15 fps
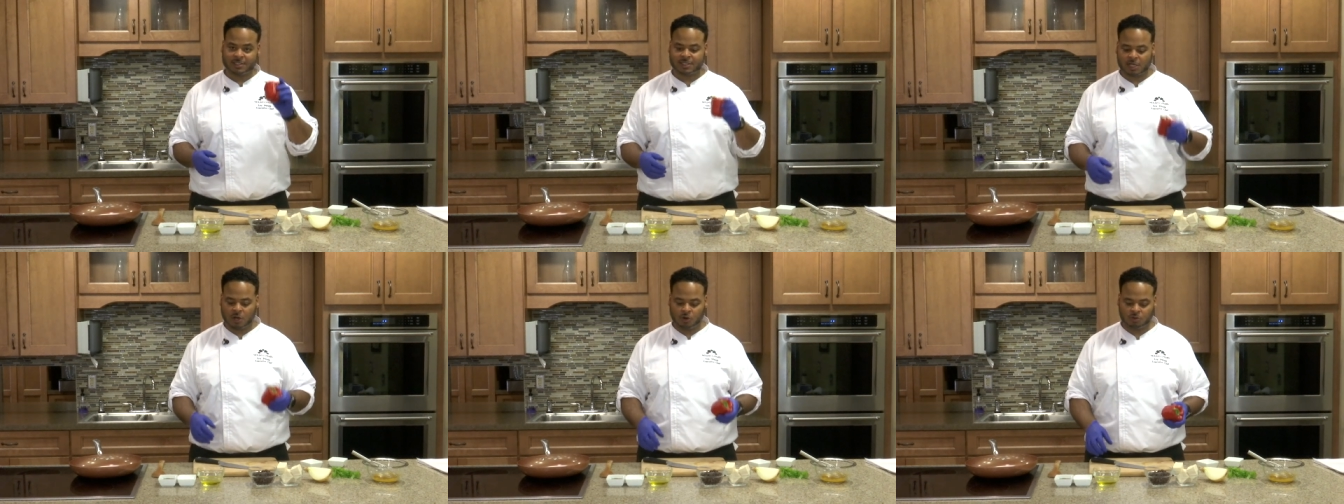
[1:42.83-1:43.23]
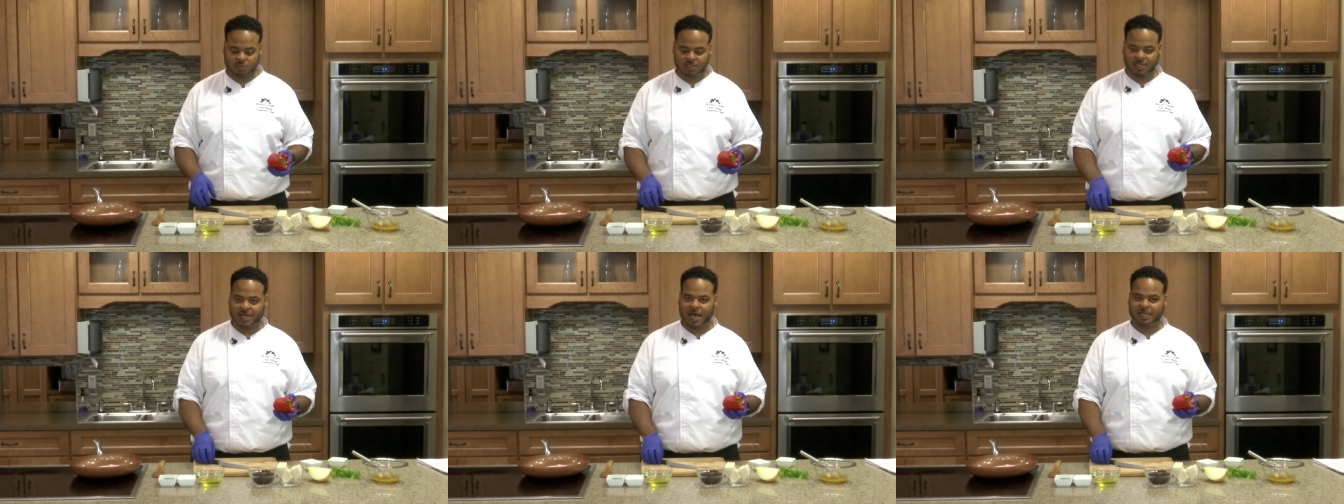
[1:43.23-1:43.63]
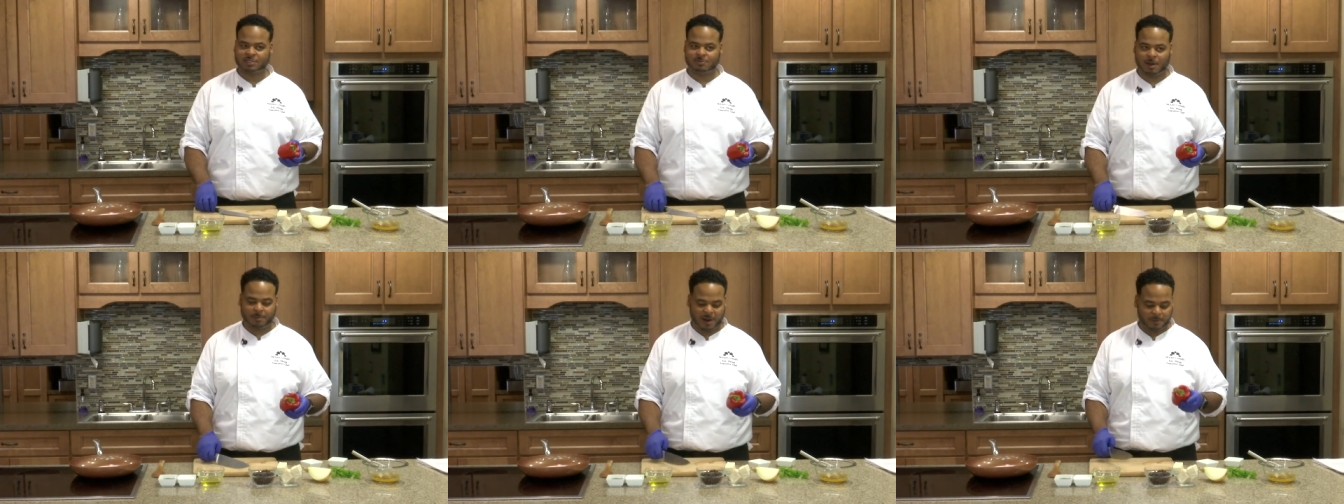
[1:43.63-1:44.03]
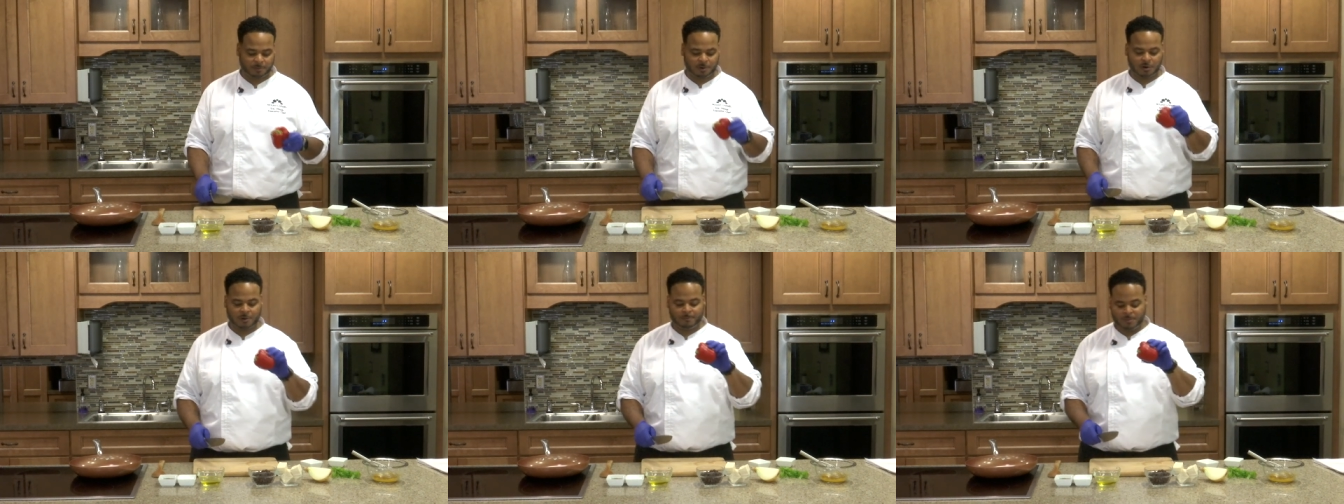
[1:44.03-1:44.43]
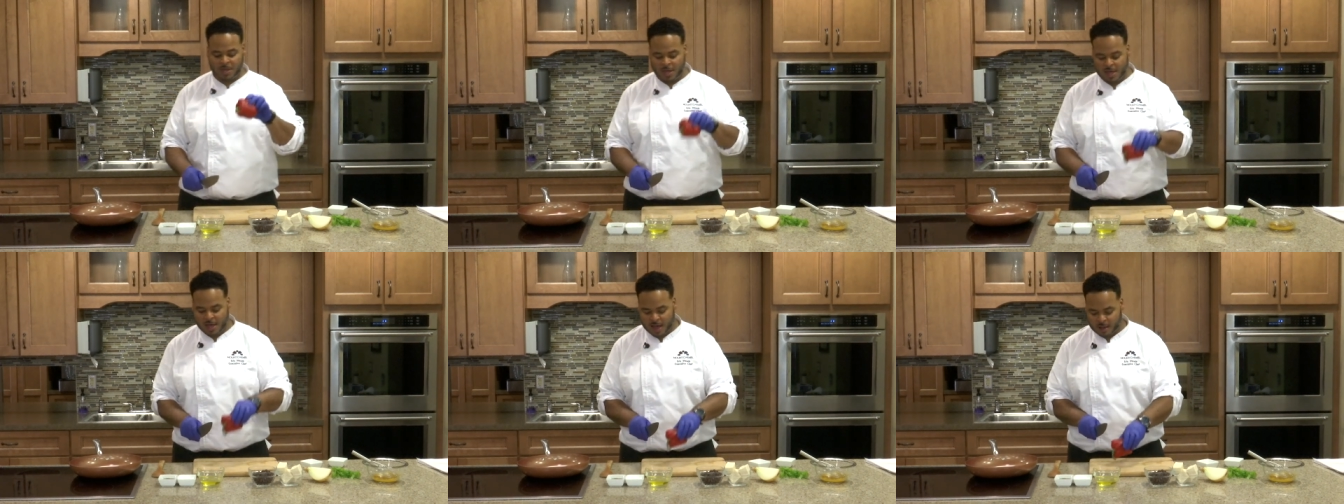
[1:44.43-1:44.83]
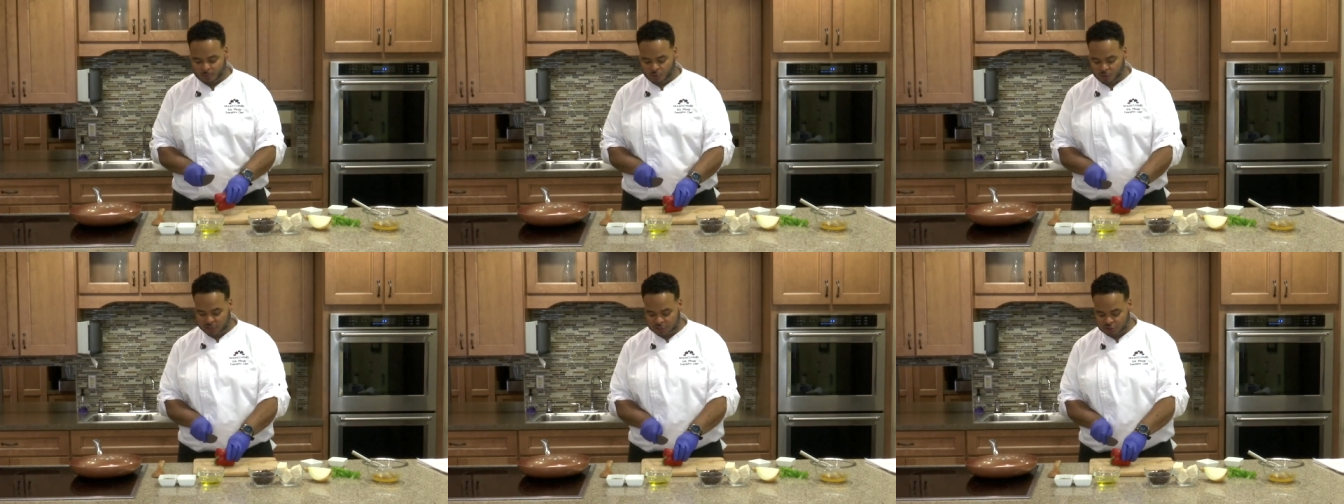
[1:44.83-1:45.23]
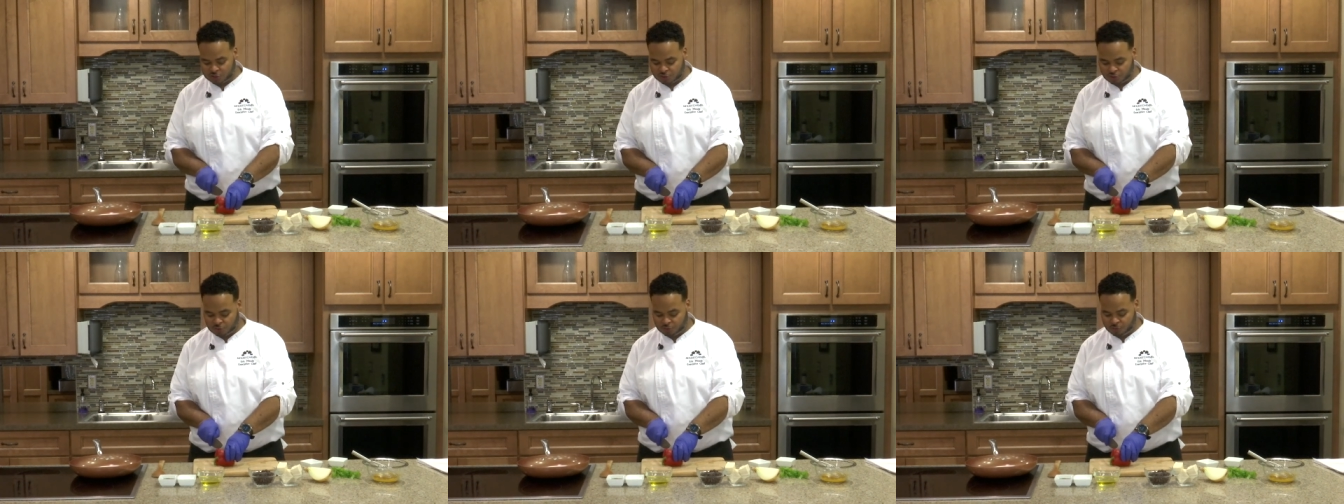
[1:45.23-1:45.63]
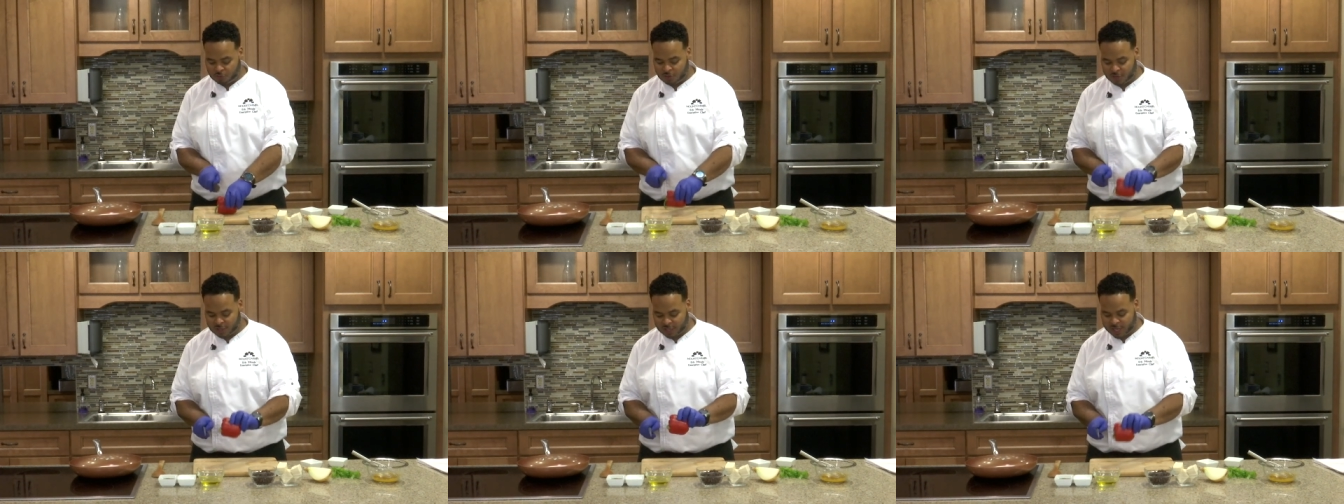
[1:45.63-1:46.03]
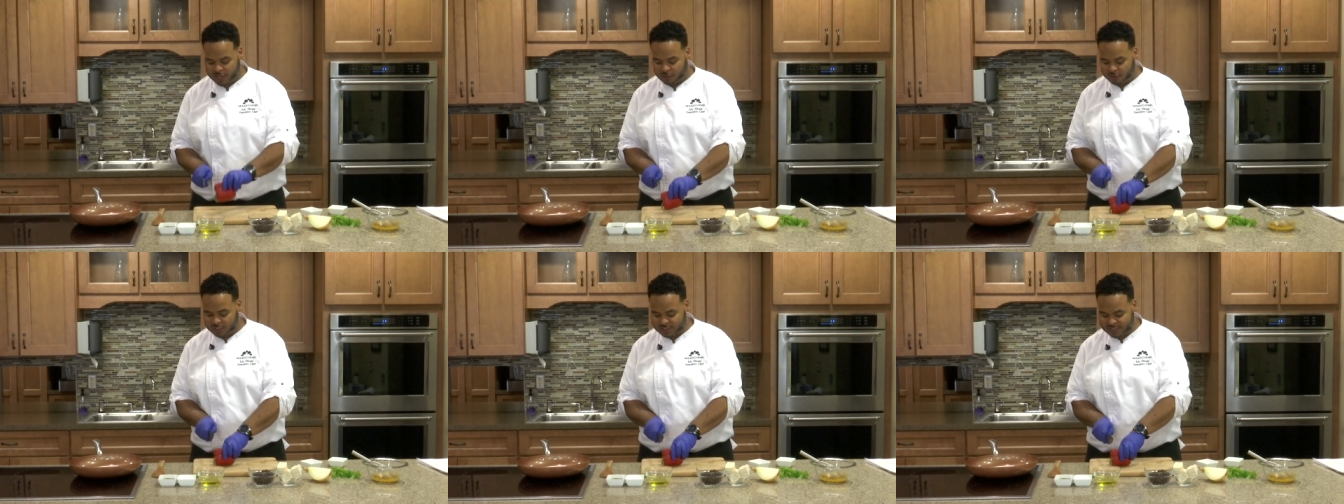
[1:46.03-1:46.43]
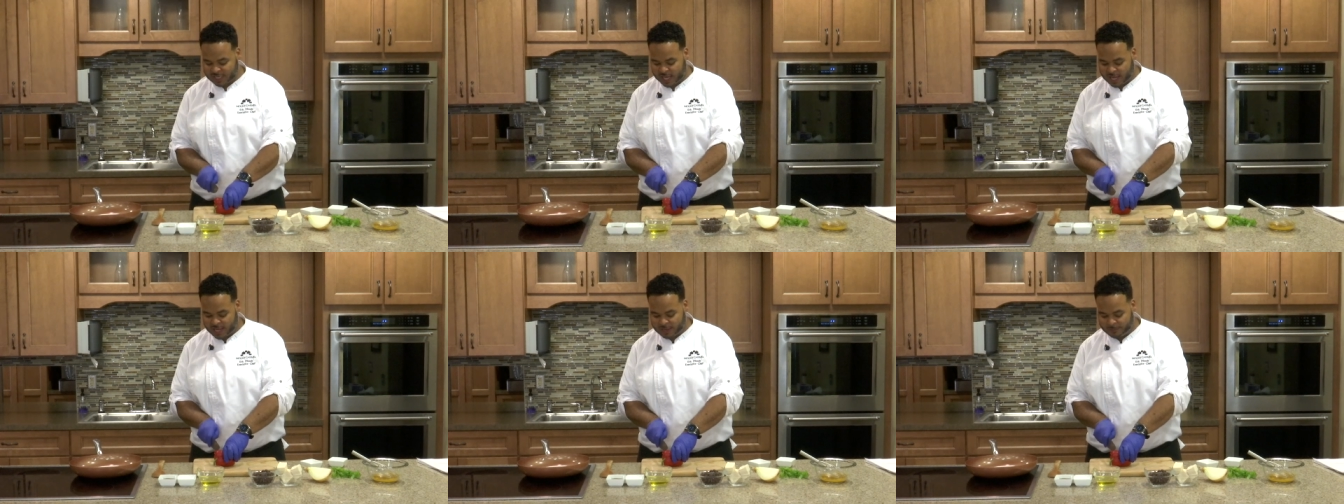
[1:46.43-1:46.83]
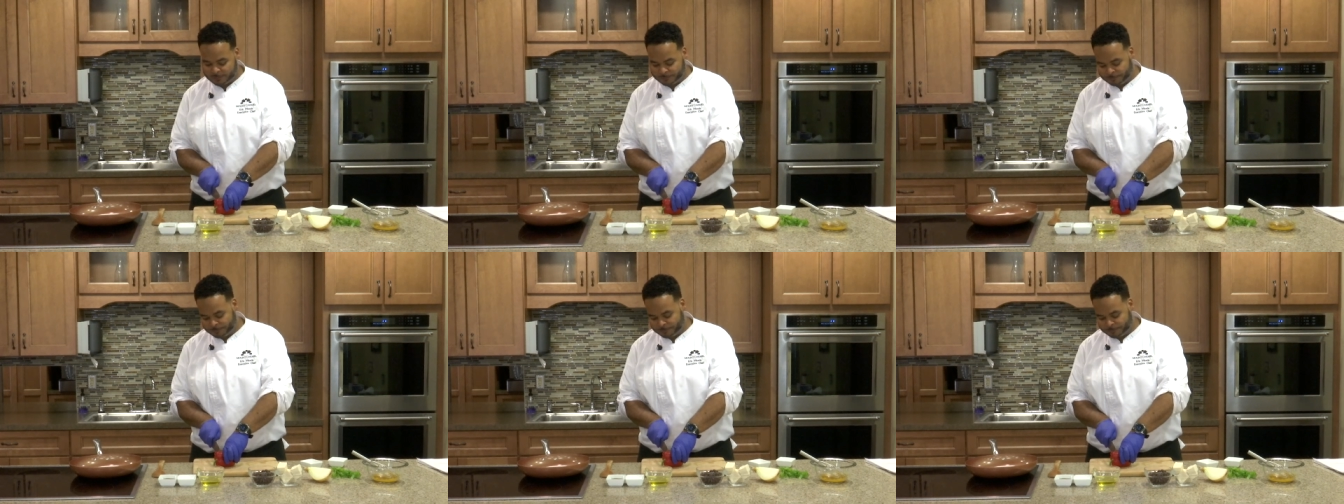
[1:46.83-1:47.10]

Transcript: So to dice my pepper, I'm going to lay it on its side.